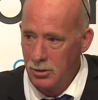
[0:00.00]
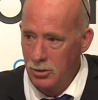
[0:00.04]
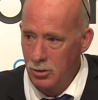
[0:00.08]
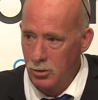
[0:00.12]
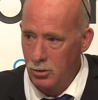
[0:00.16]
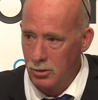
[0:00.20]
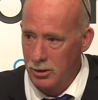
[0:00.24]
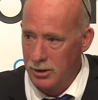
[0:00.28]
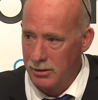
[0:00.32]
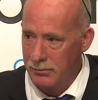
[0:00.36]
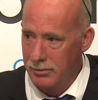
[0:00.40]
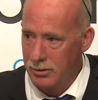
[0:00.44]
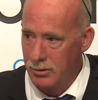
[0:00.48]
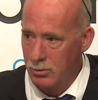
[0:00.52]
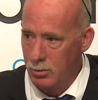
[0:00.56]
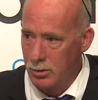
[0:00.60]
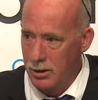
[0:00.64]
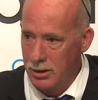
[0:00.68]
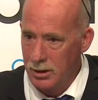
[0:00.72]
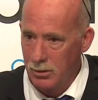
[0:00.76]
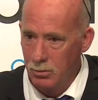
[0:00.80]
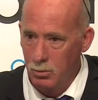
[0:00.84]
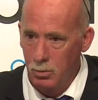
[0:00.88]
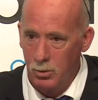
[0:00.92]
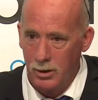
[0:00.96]
or given
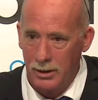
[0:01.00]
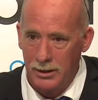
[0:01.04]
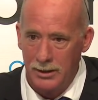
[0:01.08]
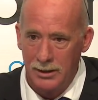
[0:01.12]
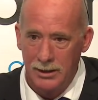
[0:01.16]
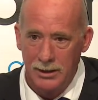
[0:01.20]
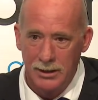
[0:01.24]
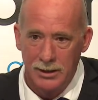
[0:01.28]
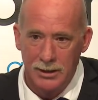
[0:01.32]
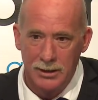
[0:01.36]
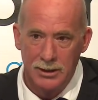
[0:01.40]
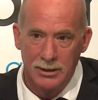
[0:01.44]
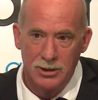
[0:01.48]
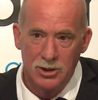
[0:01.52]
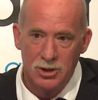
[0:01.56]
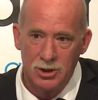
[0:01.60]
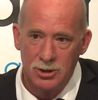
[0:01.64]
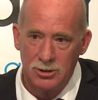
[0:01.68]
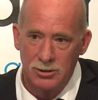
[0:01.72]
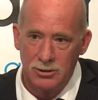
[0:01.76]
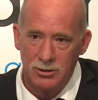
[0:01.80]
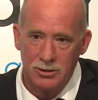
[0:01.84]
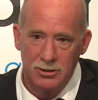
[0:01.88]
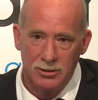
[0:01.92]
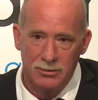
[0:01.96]
away 1
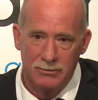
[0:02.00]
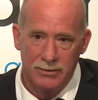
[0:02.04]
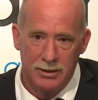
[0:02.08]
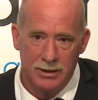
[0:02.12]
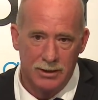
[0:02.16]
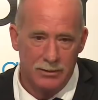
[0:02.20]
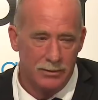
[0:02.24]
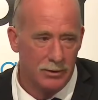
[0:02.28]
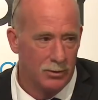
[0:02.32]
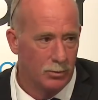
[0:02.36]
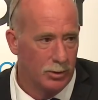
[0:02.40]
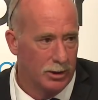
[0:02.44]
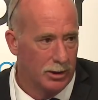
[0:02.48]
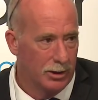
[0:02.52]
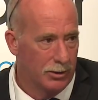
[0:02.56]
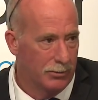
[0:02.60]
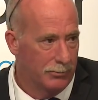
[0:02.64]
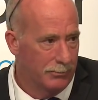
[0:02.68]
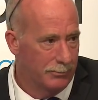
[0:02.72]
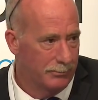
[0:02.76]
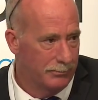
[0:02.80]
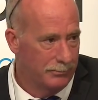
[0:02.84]
inch of anything we own.